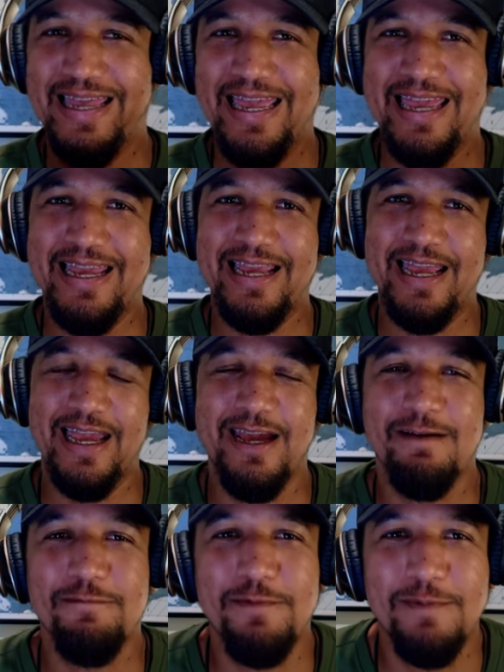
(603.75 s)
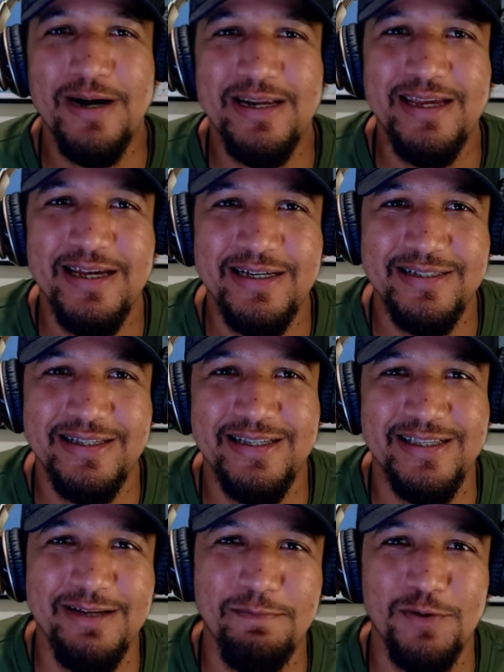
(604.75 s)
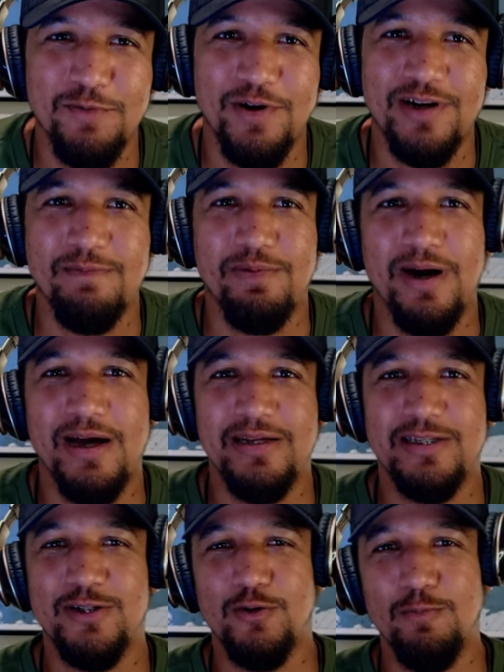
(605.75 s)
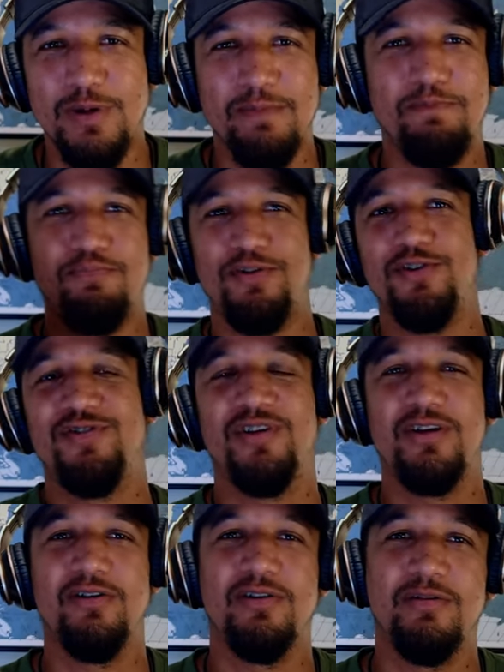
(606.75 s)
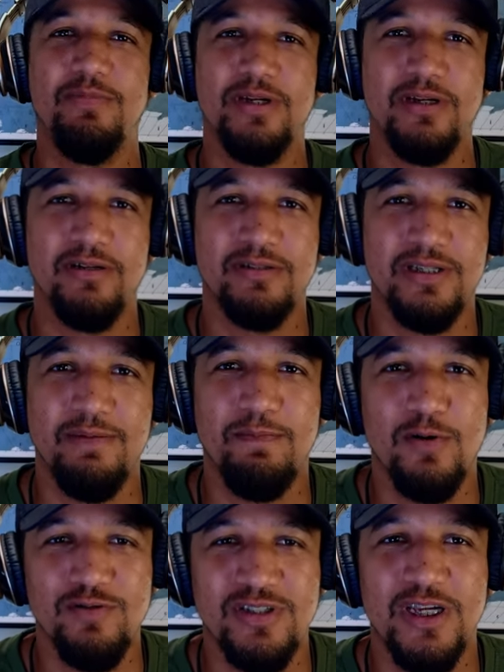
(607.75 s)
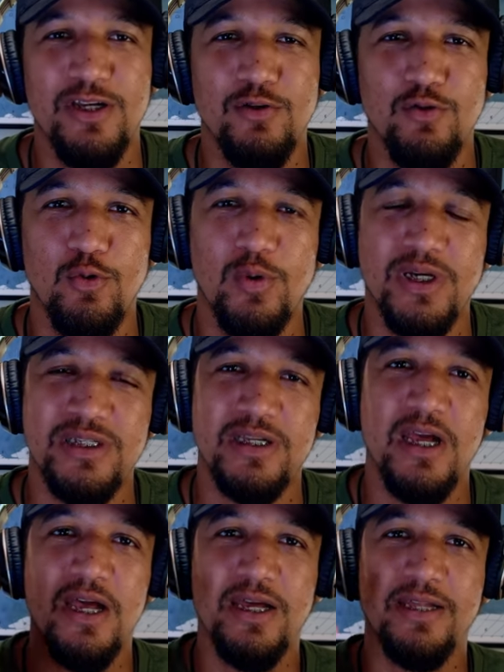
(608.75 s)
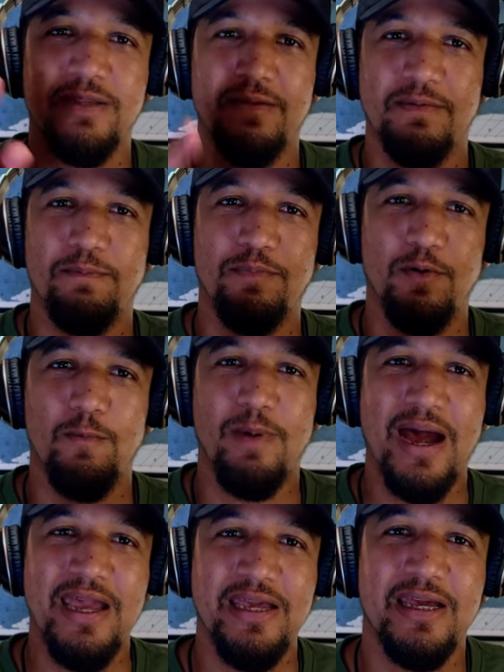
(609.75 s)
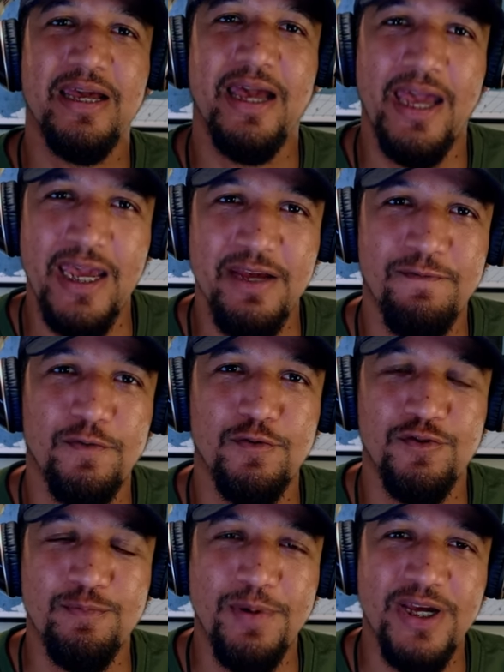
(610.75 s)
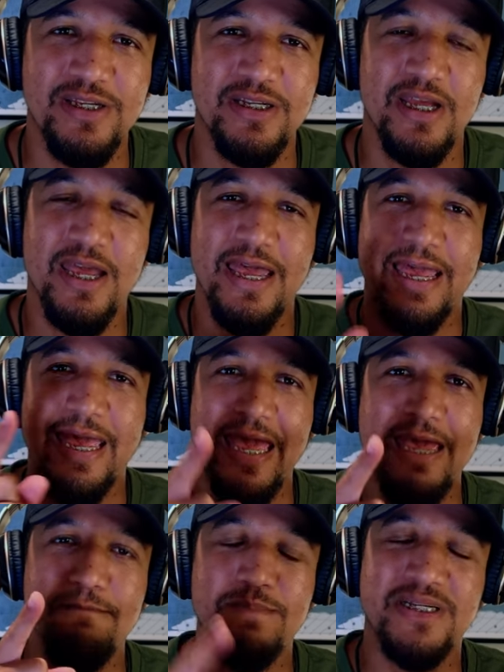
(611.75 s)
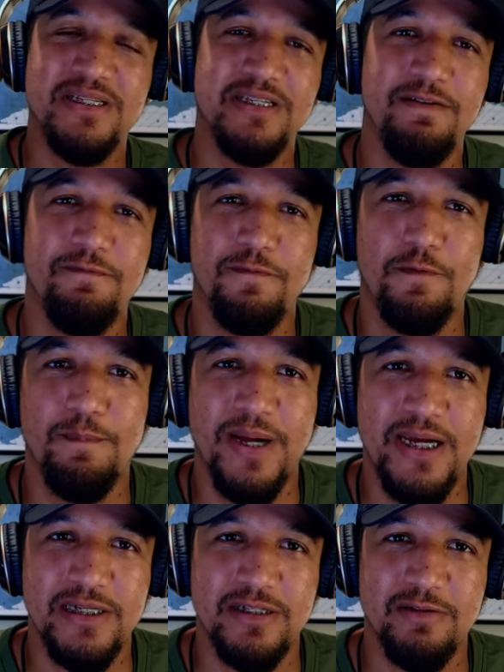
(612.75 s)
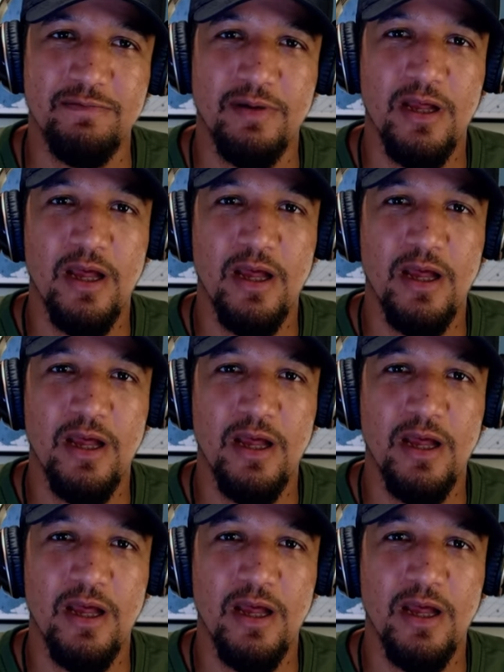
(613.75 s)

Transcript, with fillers: and everybody else in the Democratic Party should be prosecuted because the most thing you do is provide hateful speech and misinformation